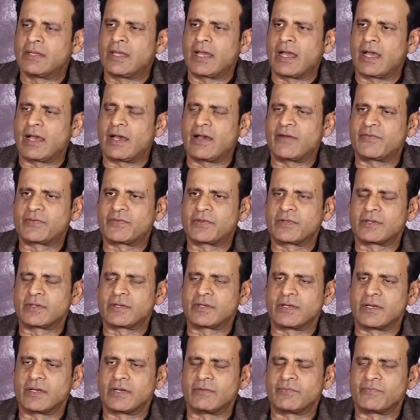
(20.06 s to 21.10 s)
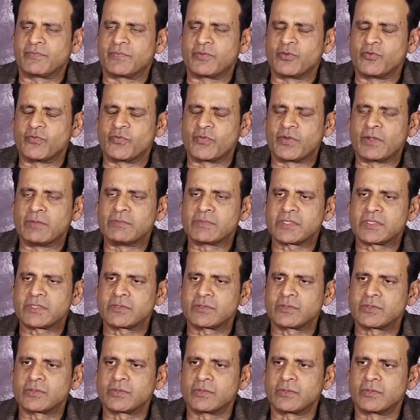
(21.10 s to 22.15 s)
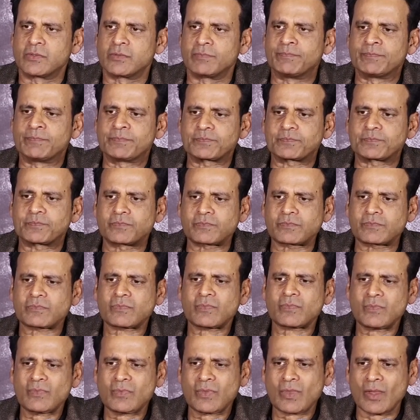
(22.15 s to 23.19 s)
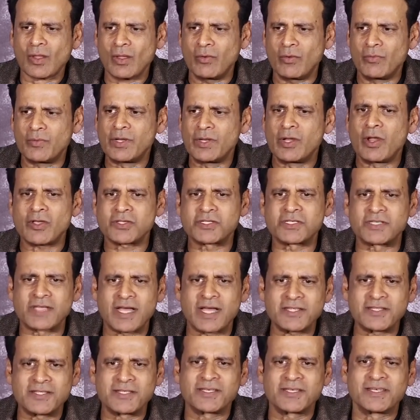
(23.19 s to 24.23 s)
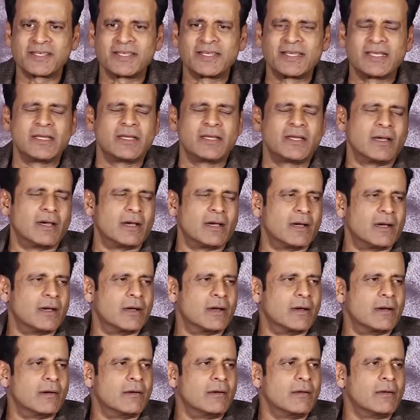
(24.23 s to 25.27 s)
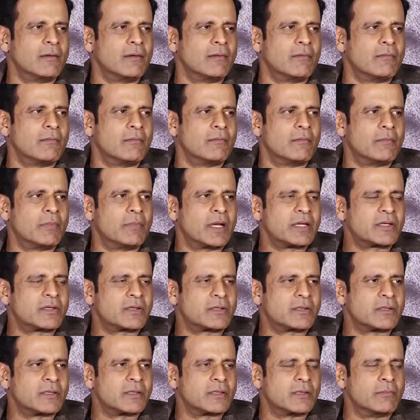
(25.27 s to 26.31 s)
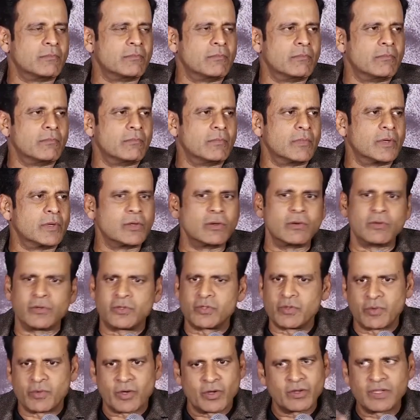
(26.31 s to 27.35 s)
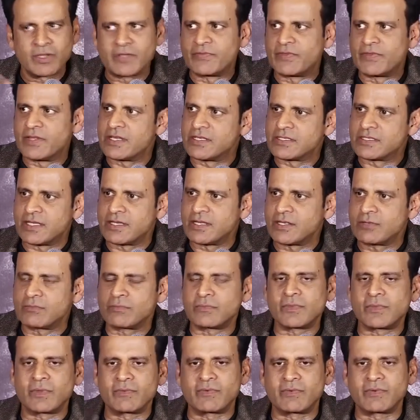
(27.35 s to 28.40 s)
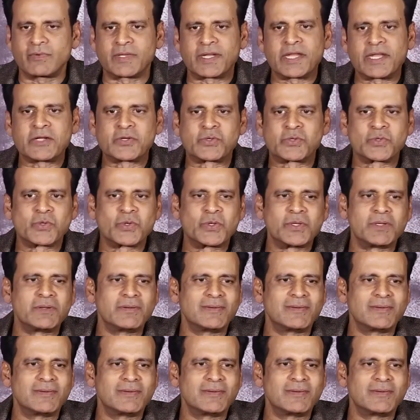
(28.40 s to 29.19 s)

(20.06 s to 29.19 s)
after a few films, so we lost touch. But tomorrow, if there is any great role